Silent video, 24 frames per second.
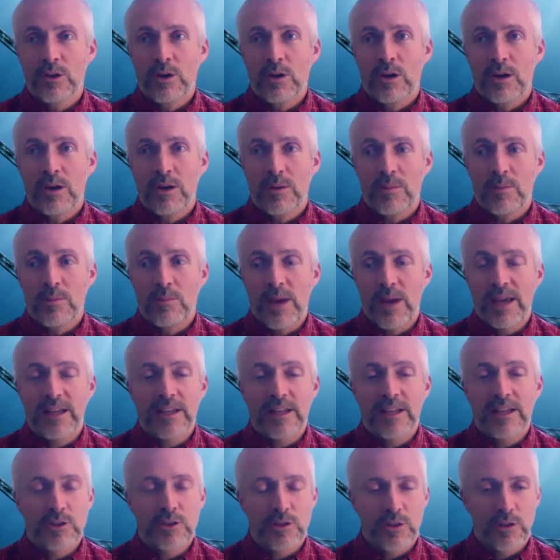making
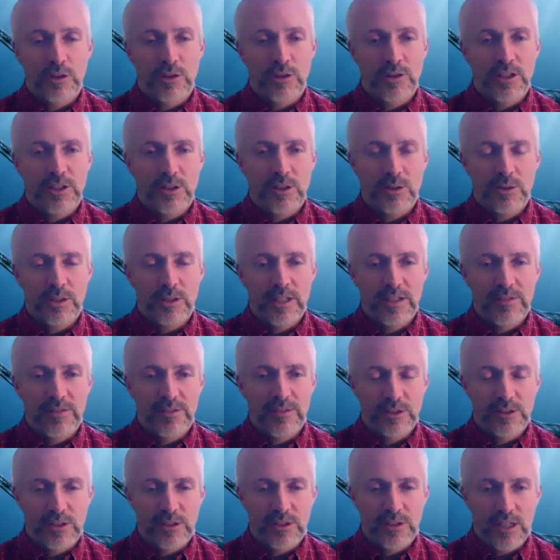sure that you give
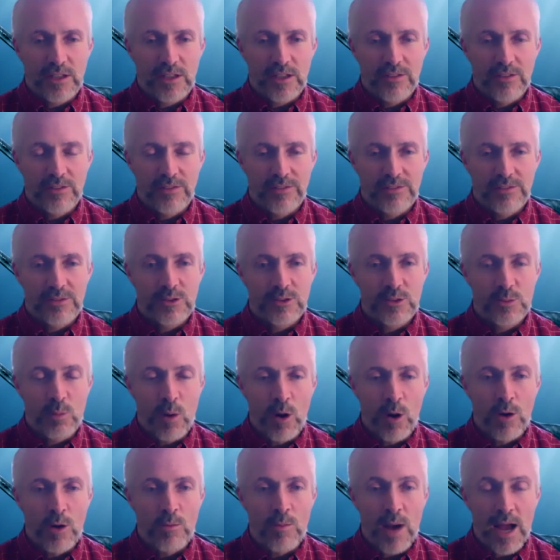yourself
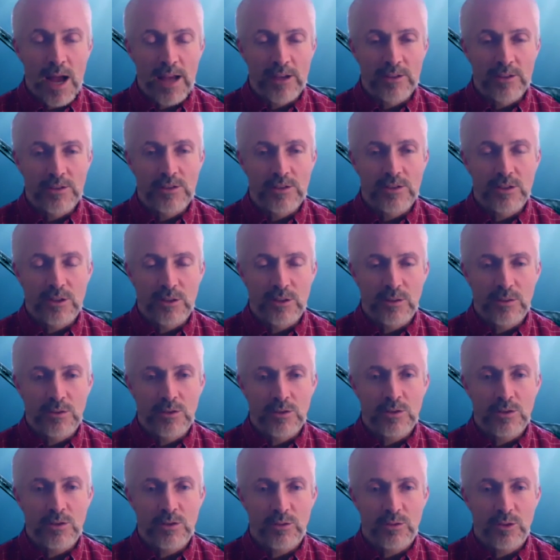small
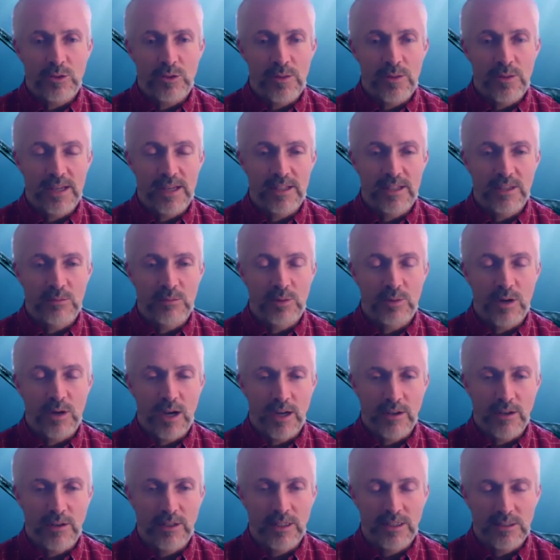milestones for making
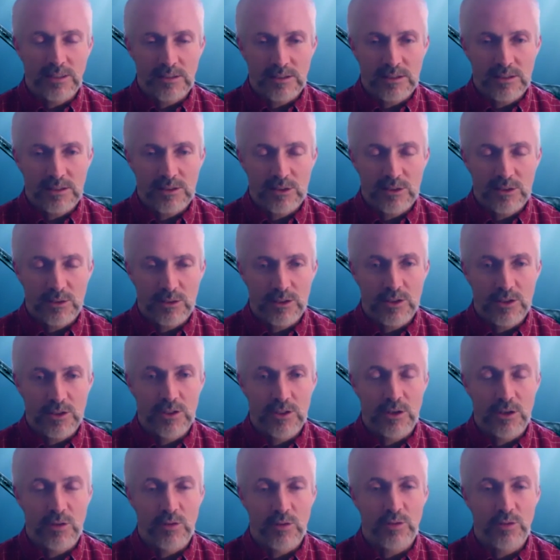progress so that you
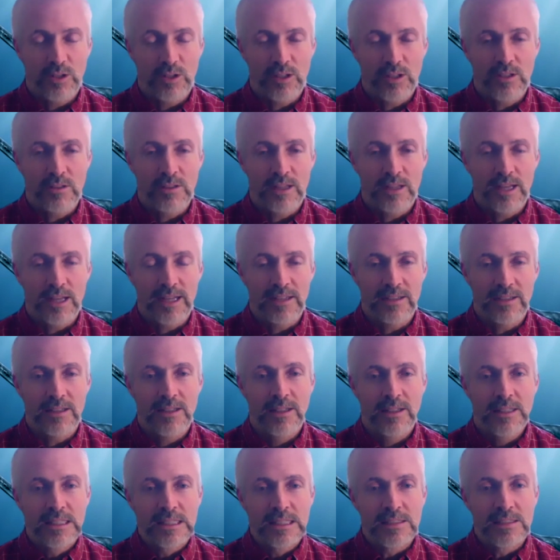don't feel like
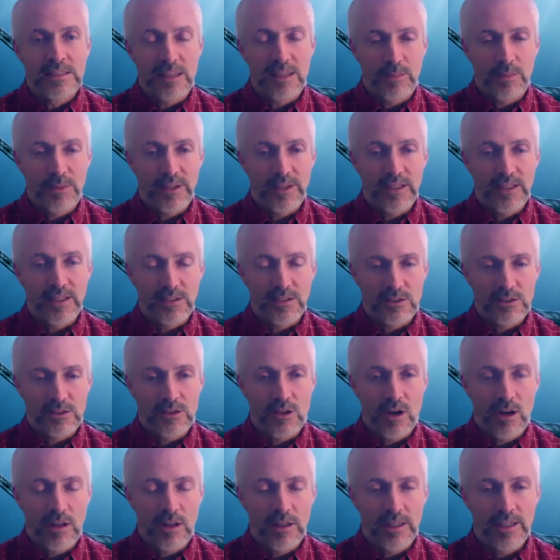something is
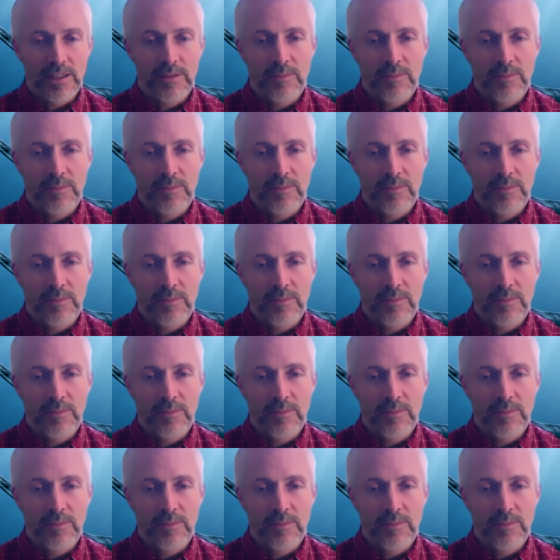stalling.